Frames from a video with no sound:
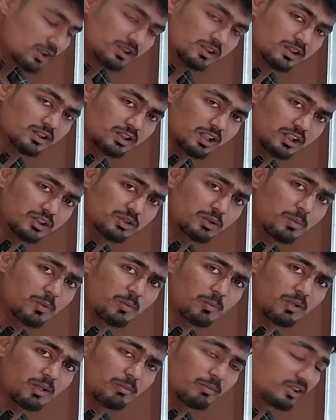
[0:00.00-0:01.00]
is this,
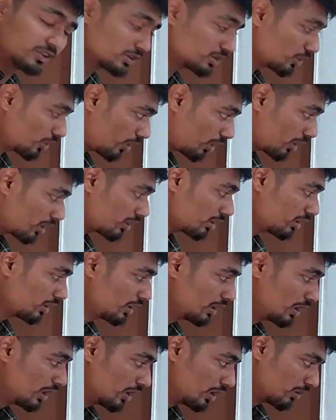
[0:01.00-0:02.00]
isopropyl benzene. Or
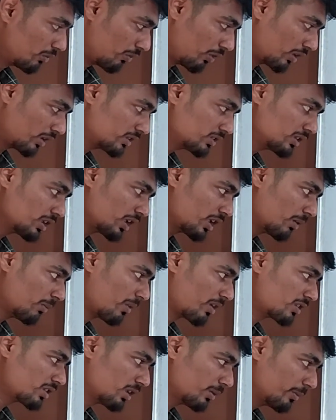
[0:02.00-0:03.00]
what is the
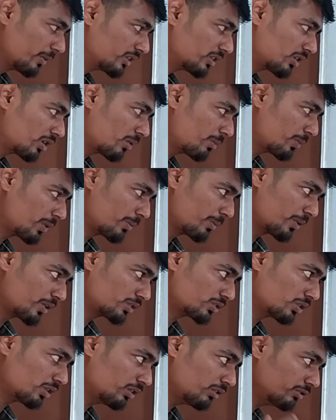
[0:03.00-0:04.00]
commercial method of
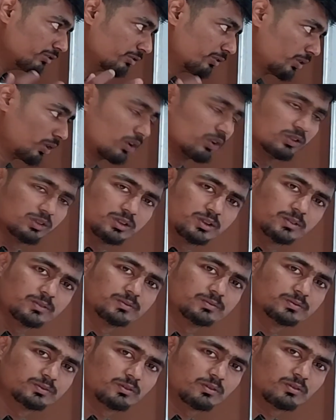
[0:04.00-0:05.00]
preparation of phenols,
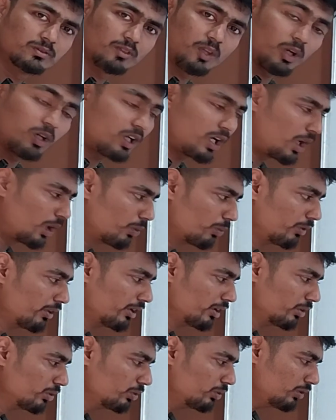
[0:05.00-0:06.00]
or how
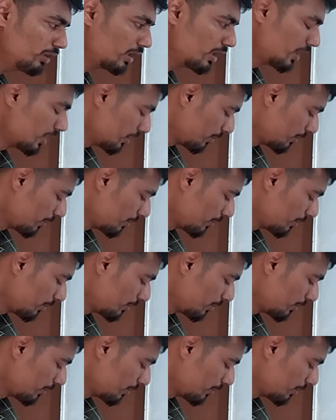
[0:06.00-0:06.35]
will you